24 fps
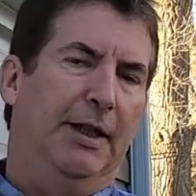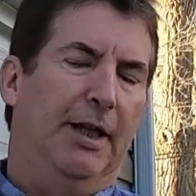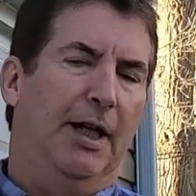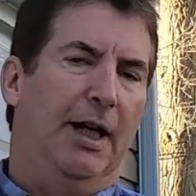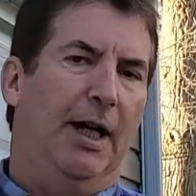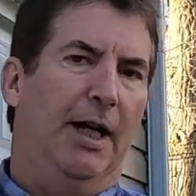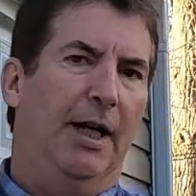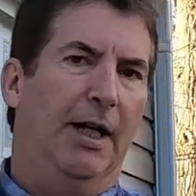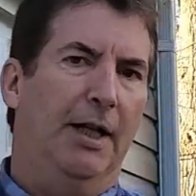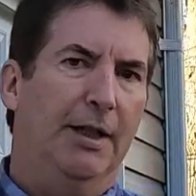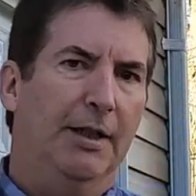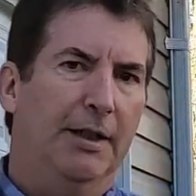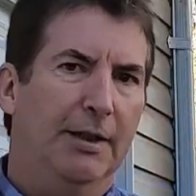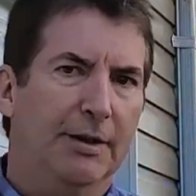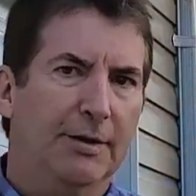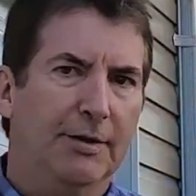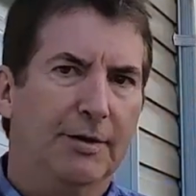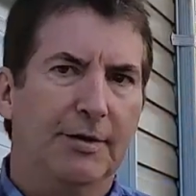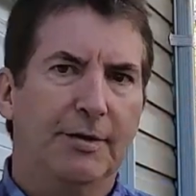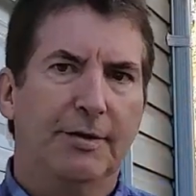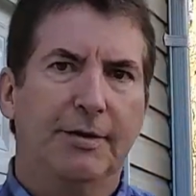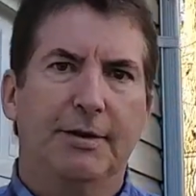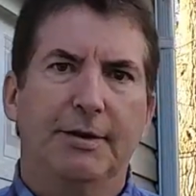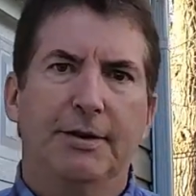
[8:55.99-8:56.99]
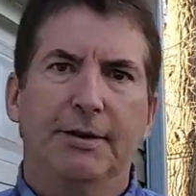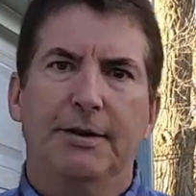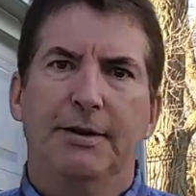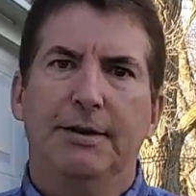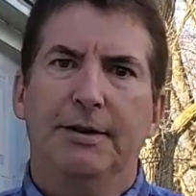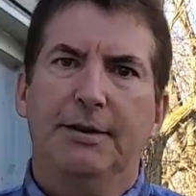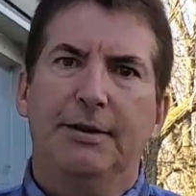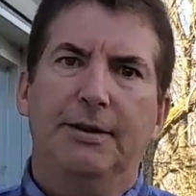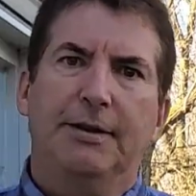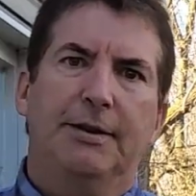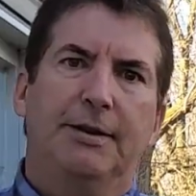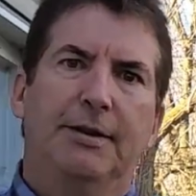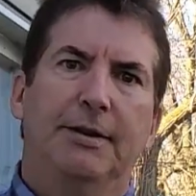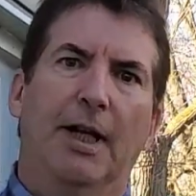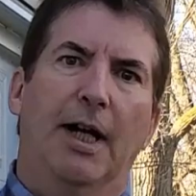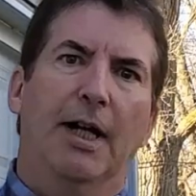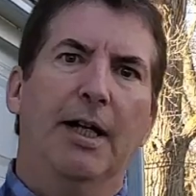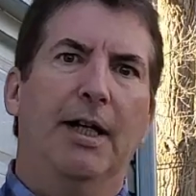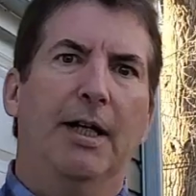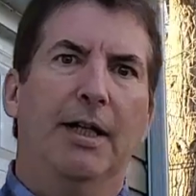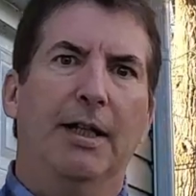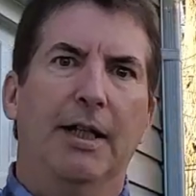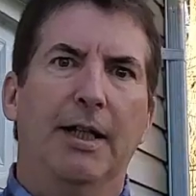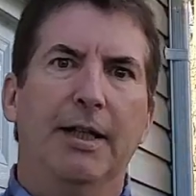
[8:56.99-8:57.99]
It's kind
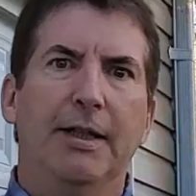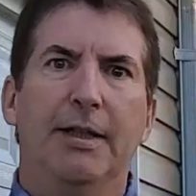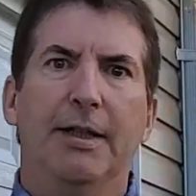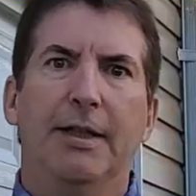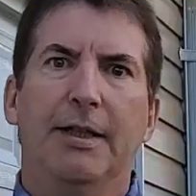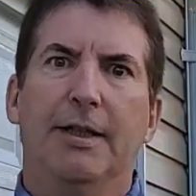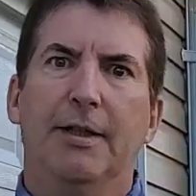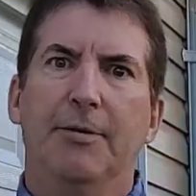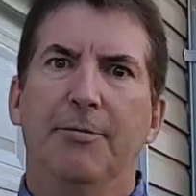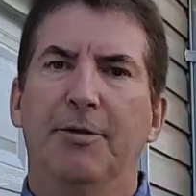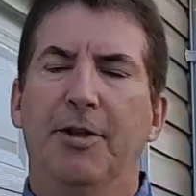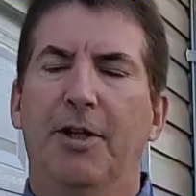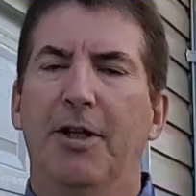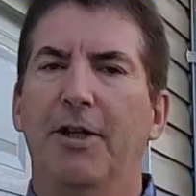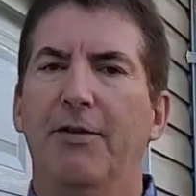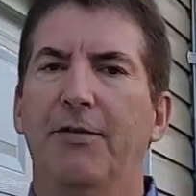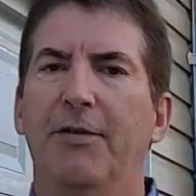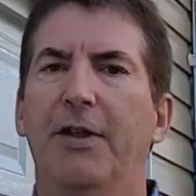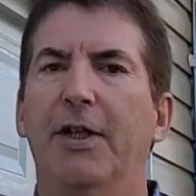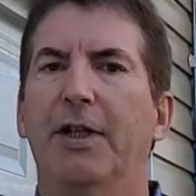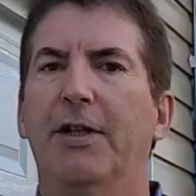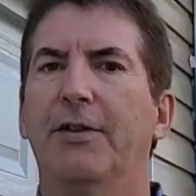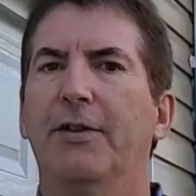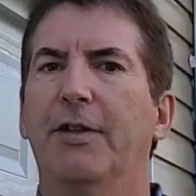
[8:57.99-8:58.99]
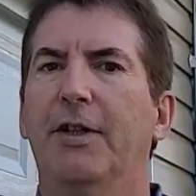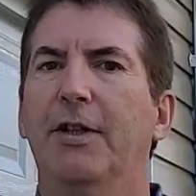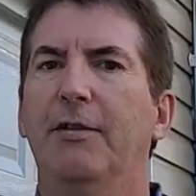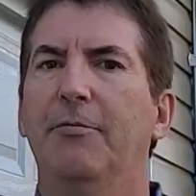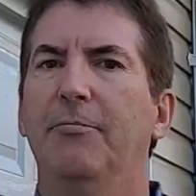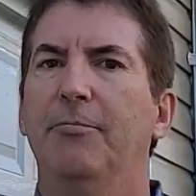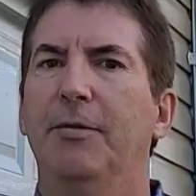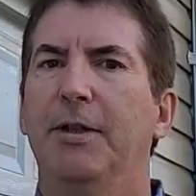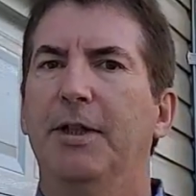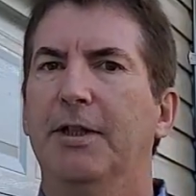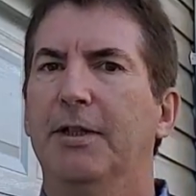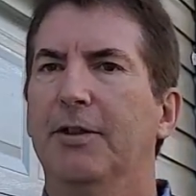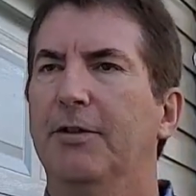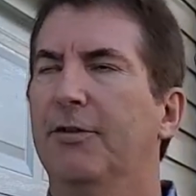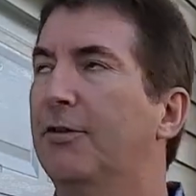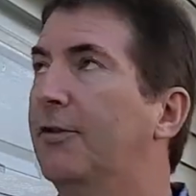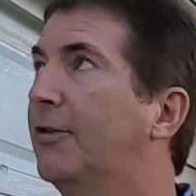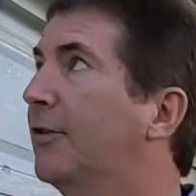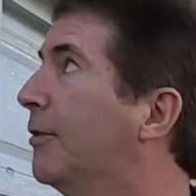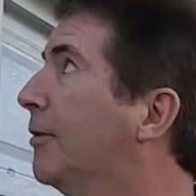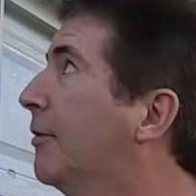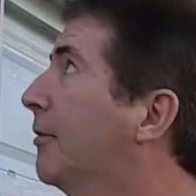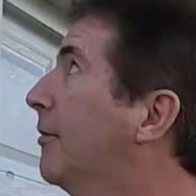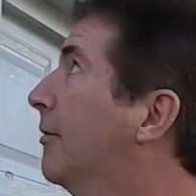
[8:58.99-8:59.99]
of like it comes on every now and then
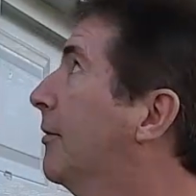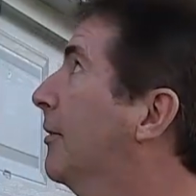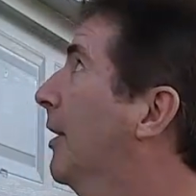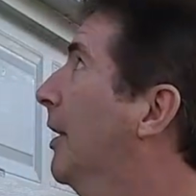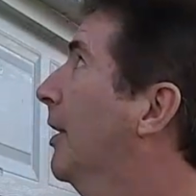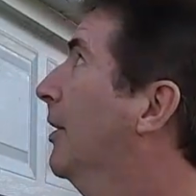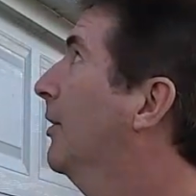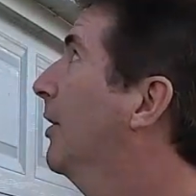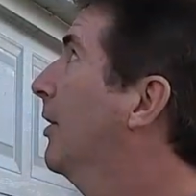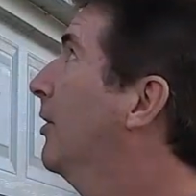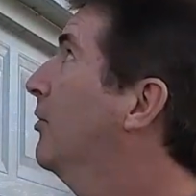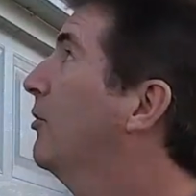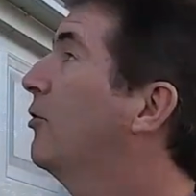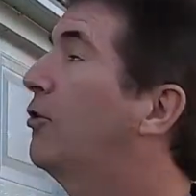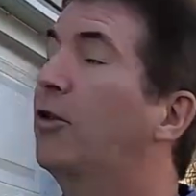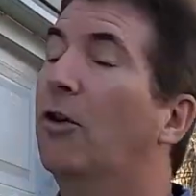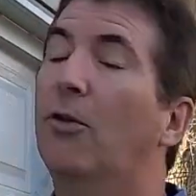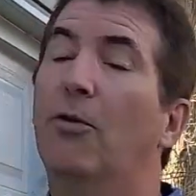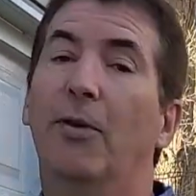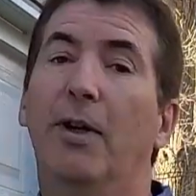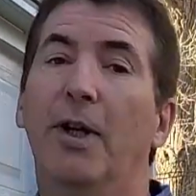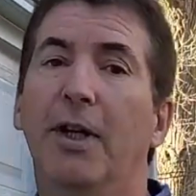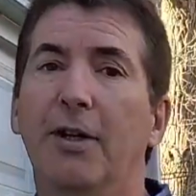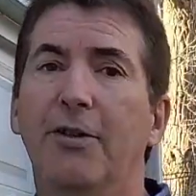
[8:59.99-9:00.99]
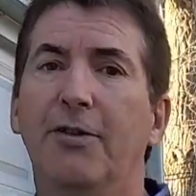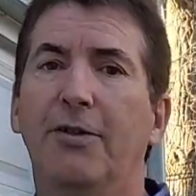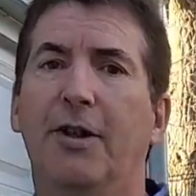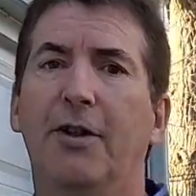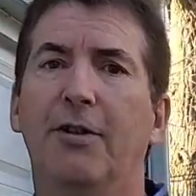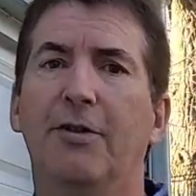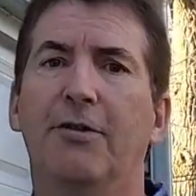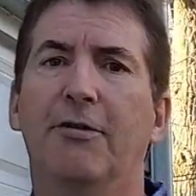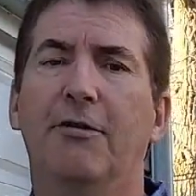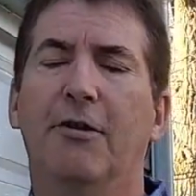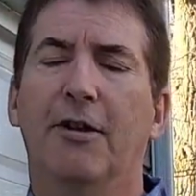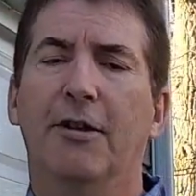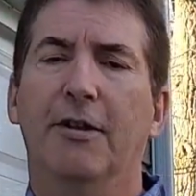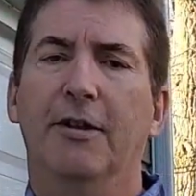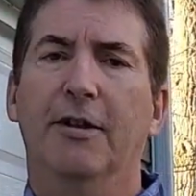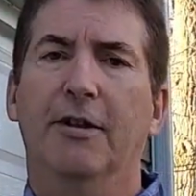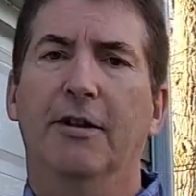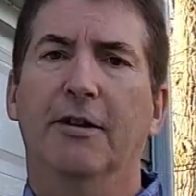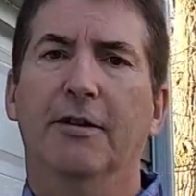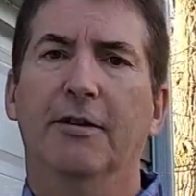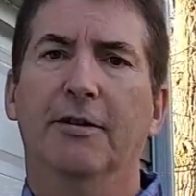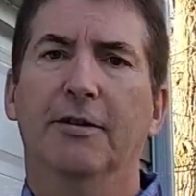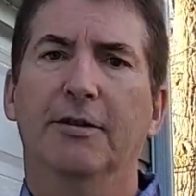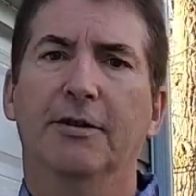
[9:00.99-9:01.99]
because it doesn't show any sensor on
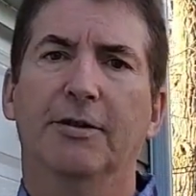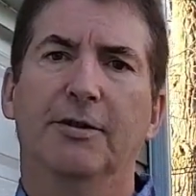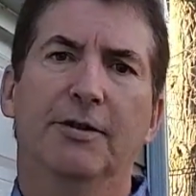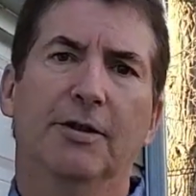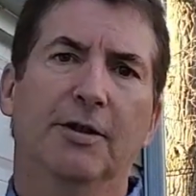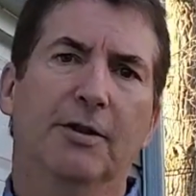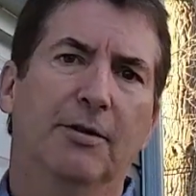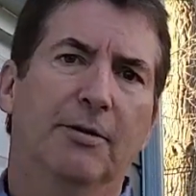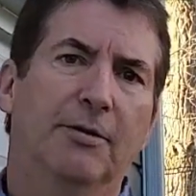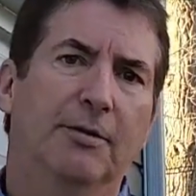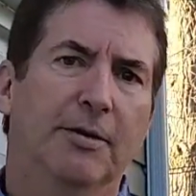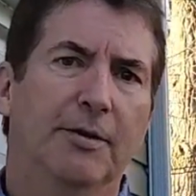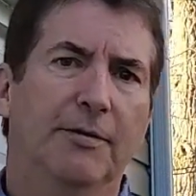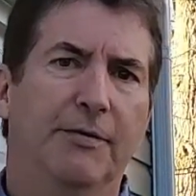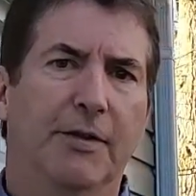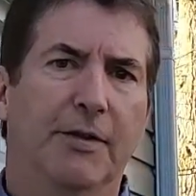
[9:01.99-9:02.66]
here. So if